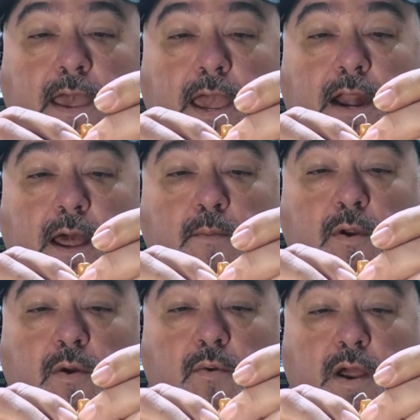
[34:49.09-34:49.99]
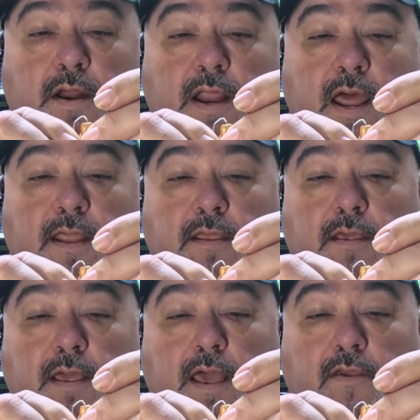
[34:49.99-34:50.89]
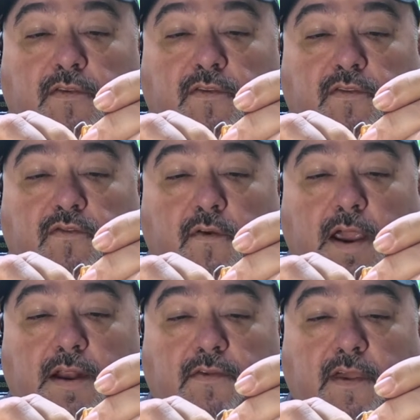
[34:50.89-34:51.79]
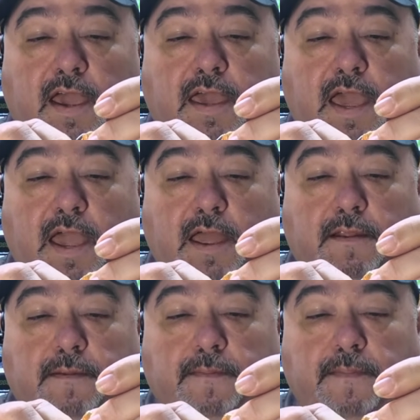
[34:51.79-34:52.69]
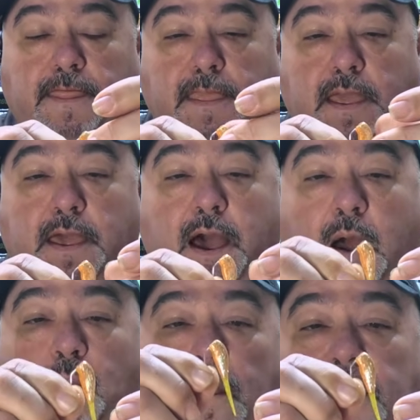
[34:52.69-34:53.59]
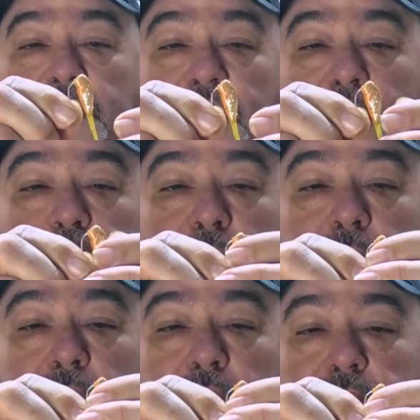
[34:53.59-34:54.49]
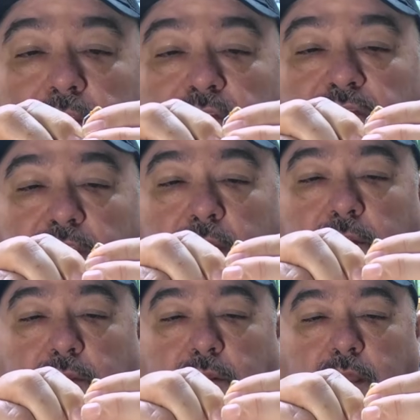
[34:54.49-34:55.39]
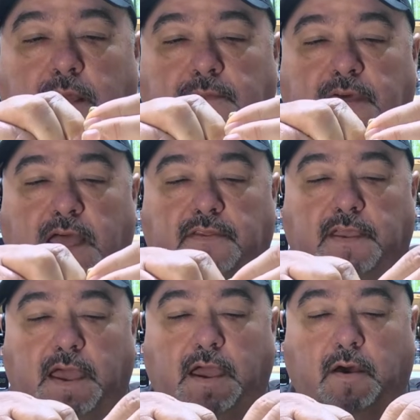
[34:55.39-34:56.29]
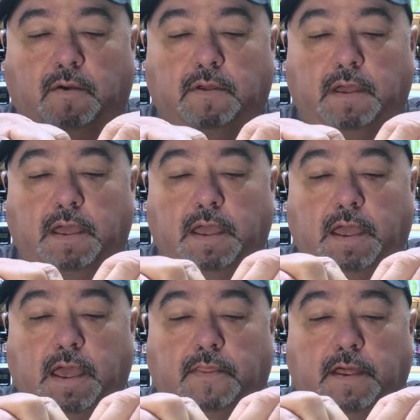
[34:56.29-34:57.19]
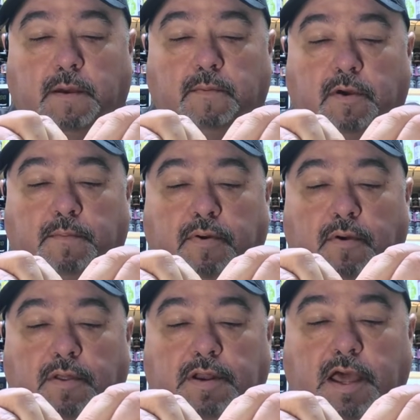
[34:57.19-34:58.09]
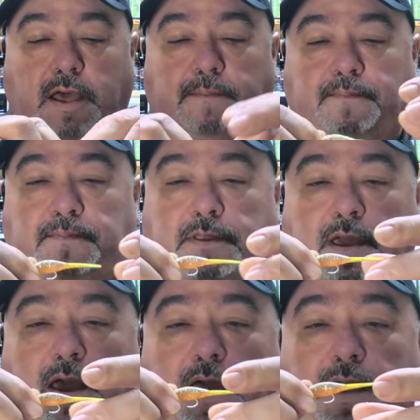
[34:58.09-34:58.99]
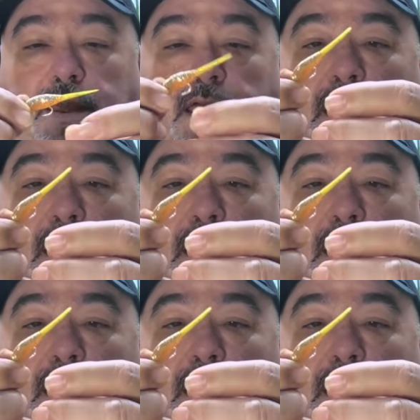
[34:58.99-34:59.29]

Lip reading: And I'm going to run that as straight as I can. I want to keep it in the center of that tail, and then I'm going to pull it up, okay?